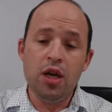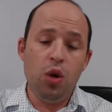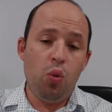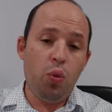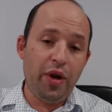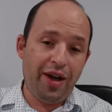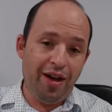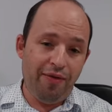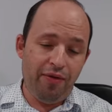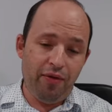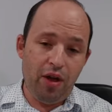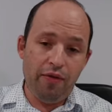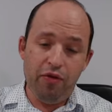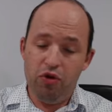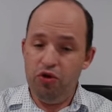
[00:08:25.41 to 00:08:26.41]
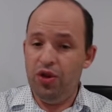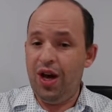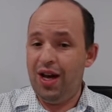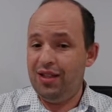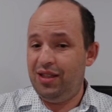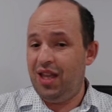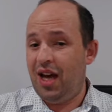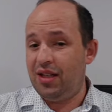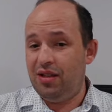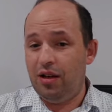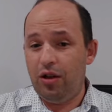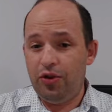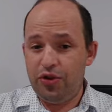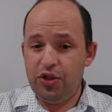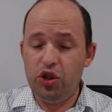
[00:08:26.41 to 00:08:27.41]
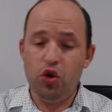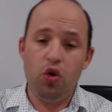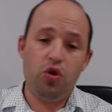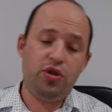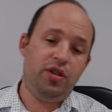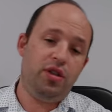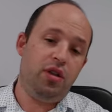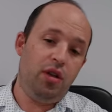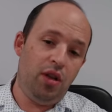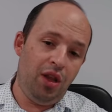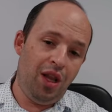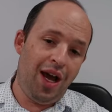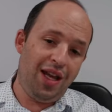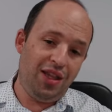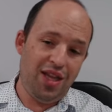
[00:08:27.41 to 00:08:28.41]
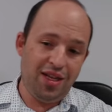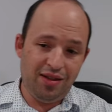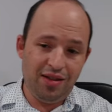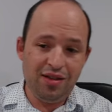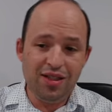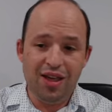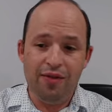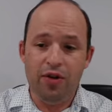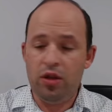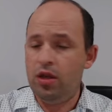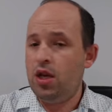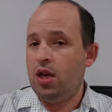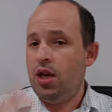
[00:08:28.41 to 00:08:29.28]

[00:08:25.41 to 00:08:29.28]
we have a very nice tactical resource, knight takes e7.